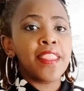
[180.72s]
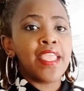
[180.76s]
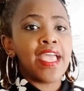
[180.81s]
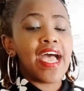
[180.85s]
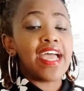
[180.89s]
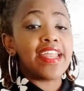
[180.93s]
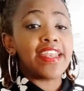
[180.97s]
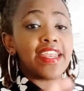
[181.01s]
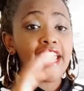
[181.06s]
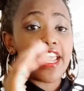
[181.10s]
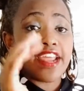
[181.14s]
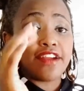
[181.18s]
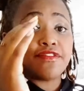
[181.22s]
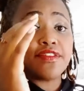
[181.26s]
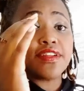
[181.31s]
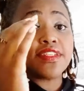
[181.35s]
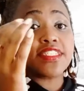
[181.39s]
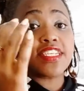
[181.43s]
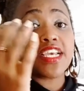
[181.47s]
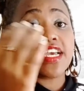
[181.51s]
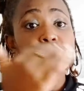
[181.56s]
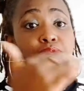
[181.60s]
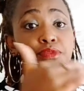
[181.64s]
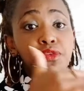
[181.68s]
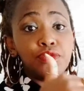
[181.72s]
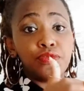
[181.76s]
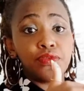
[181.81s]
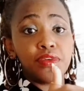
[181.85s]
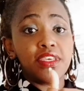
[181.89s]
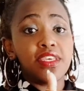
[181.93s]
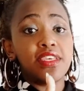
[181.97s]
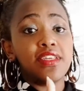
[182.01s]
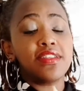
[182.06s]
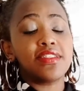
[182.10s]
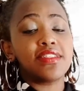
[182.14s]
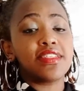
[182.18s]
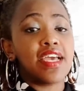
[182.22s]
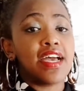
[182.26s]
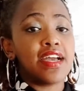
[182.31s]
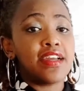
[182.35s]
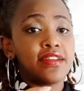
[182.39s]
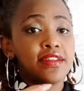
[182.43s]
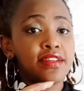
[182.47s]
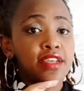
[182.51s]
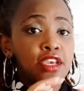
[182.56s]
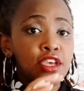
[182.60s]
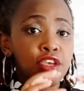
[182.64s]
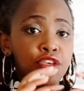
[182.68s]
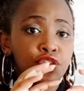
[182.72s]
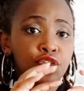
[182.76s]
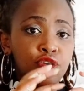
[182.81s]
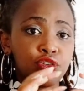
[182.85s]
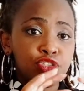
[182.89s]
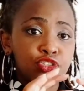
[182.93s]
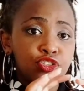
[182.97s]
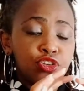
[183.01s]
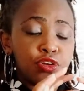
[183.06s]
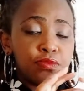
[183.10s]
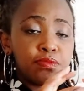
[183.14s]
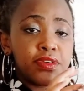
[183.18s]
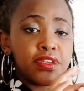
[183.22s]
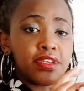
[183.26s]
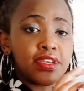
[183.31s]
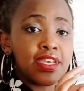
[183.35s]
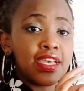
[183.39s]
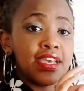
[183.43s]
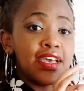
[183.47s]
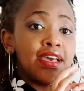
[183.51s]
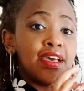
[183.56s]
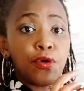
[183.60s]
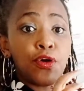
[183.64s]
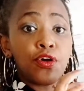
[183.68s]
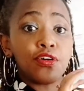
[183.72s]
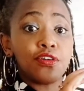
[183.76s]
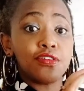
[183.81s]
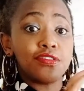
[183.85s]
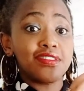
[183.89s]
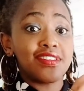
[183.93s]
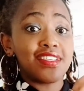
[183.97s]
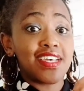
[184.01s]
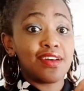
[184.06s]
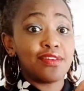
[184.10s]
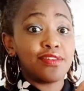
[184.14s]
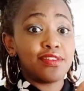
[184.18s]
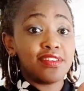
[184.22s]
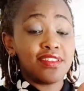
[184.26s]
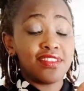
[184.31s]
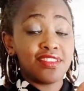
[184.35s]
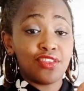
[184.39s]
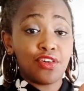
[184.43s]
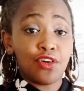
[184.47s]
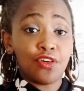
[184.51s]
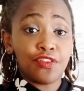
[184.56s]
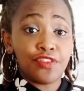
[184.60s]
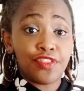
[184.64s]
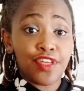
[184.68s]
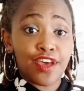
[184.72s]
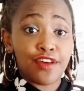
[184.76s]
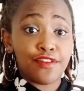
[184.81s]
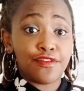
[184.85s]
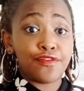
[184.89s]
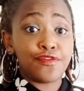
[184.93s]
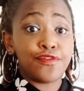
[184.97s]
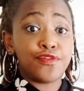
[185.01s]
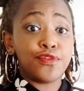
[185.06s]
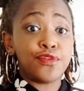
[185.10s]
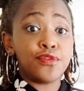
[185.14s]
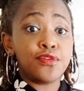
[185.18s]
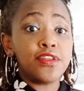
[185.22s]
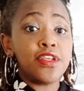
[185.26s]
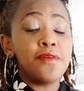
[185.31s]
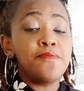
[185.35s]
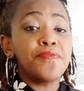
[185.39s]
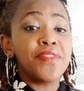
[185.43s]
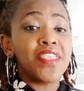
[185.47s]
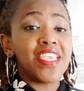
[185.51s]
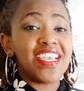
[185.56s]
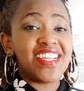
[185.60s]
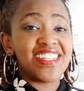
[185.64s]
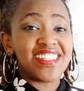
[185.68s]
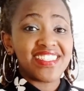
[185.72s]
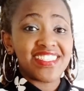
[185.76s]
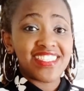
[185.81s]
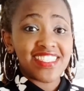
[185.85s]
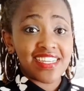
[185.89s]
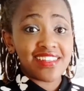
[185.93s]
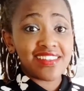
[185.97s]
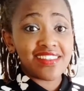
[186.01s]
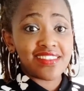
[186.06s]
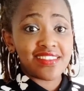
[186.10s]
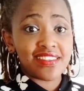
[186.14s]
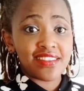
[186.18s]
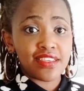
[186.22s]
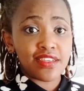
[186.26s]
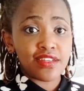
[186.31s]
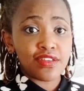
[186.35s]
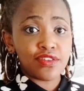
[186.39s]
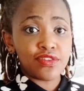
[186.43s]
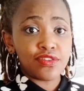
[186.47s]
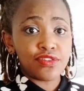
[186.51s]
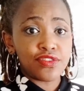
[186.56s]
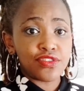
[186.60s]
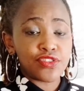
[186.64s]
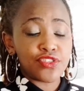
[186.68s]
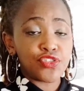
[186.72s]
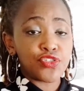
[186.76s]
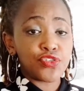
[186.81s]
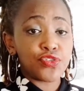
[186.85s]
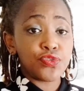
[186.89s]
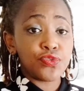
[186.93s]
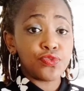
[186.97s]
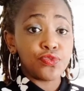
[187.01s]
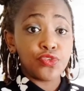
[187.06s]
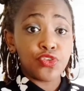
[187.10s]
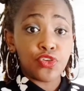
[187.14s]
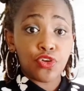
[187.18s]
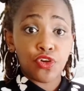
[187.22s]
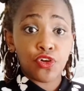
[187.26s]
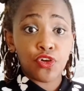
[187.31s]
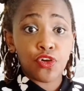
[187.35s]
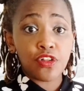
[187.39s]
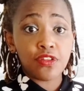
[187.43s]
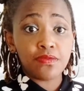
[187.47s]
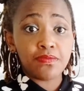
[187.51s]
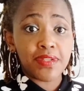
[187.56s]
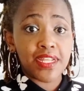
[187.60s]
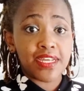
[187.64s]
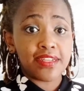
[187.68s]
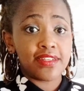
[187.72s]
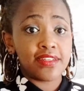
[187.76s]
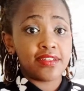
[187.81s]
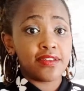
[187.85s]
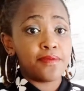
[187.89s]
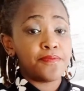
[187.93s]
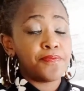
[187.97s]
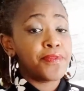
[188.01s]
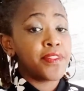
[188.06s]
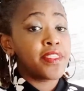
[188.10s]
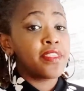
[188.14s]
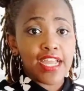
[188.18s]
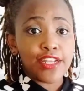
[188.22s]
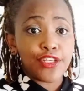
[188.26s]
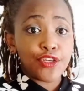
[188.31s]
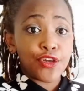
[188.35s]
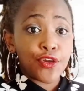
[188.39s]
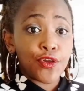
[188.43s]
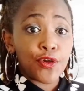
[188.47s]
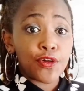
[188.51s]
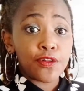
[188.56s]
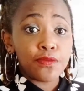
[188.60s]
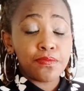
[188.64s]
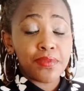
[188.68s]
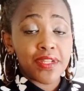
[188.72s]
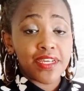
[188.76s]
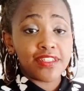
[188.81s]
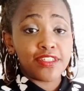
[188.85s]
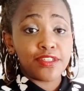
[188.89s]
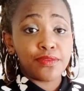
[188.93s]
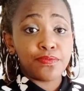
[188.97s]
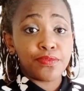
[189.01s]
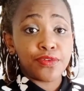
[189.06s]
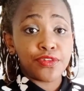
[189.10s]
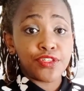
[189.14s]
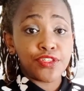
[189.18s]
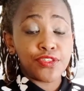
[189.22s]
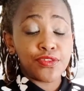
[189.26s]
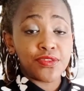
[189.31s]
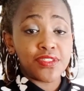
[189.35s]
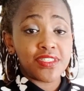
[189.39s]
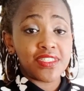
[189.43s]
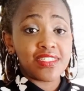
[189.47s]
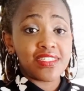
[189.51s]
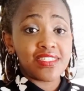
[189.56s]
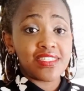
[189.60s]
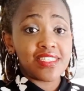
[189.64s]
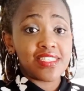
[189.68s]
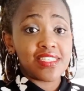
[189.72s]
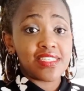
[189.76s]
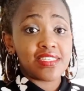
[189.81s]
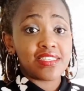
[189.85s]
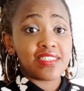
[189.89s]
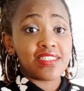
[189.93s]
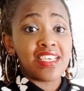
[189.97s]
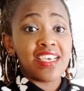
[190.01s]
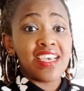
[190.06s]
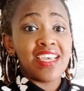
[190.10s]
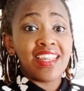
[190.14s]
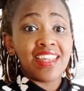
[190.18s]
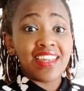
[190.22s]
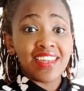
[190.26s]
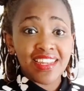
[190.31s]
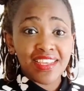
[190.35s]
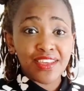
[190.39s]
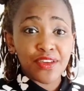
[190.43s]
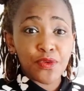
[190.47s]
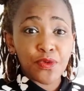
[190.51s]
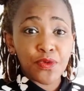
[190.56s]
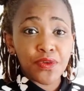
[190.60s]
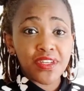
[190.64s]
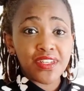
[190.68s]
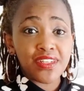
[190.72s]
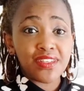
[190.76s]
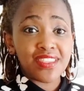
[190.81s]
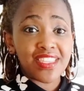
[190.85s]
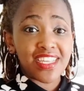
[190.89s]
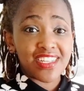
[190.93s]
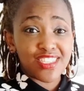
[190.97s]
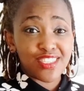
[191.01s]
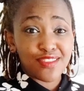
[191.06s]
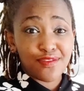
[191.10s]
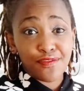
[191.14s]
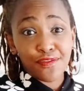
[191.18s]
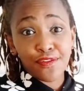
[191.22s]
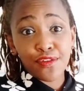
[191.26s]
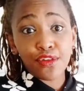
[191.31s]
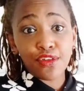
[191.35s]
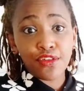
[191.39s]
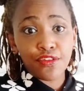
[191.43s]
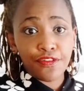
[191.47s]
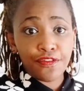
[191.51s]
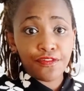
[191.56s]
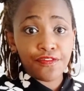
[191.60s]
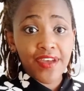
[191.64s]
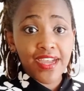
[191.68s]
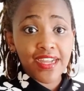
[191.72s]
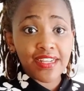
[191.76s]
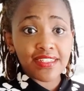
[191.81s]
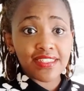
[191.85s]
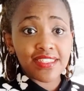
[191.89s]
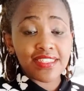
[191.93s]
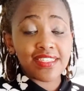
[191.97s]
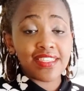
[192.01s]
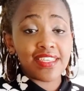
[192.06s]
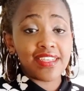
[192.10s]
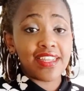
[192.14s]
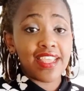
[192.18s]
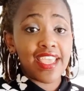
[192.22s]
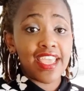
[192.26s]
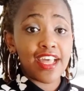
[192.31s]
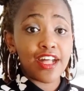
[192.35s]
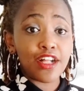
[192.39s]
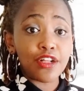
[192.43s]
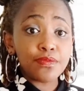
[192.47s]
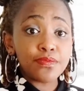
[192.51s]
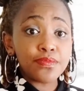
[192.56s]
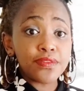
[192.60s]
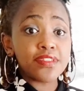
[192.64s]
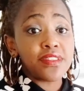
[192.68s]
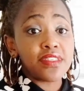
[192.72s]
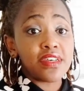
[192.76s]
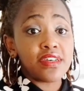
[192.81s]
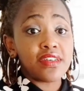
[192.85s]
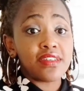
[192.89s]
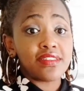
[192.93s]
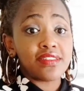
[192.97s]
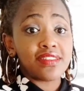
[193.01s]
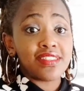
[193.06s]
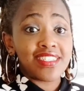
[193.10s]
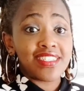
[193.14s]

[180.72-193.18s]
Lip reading: and every time you eat and your stomach pours out all that food, it sends signals to your gallbladder, and your gallbladder produces this liquid that's full of fat that helps us